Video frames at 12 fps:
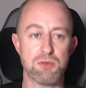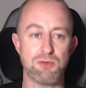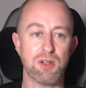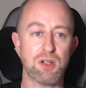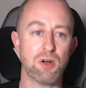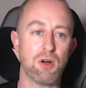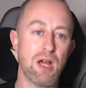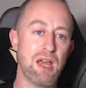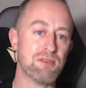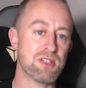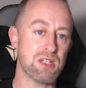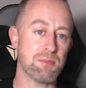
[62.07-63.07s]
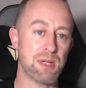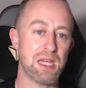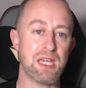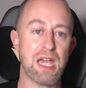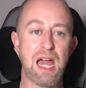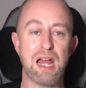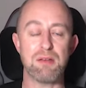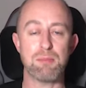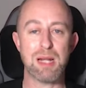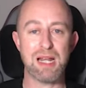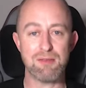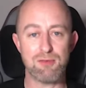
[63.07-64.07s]
We've only got FTP and
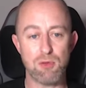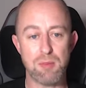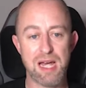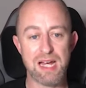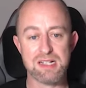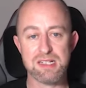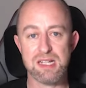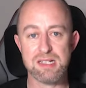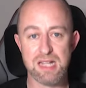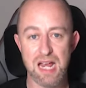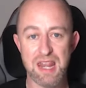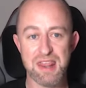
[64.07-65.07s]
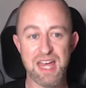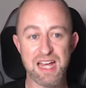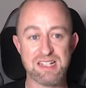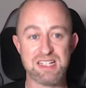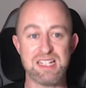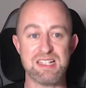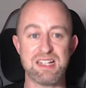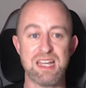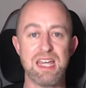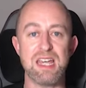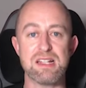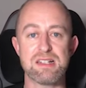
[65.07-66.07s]
platform access, and that is
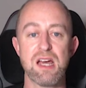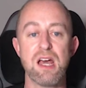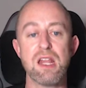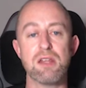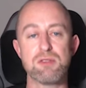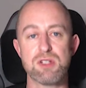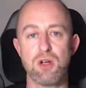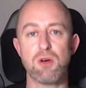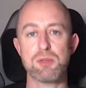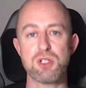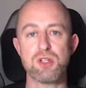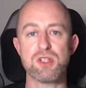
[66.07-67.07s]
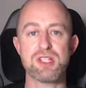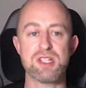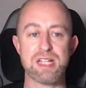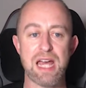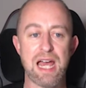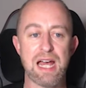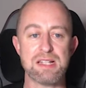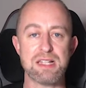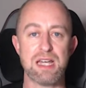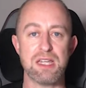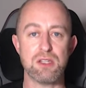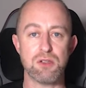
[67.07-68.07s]
it. There is no opportunity to add
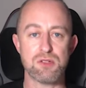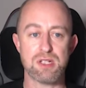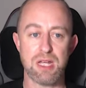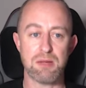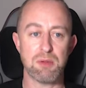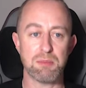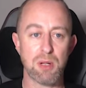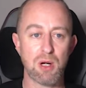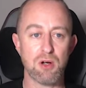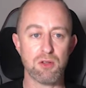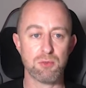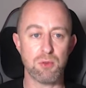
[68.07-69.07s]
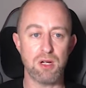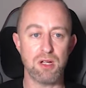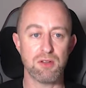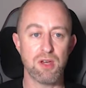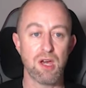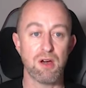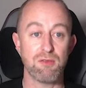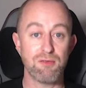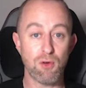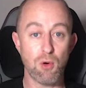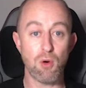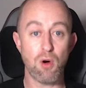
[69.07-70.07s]
a username and password
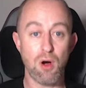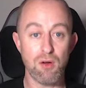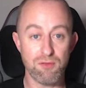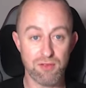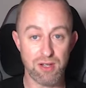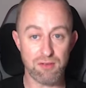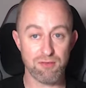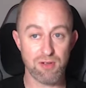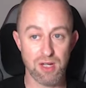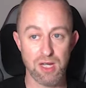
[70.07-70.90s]
for ONVIF.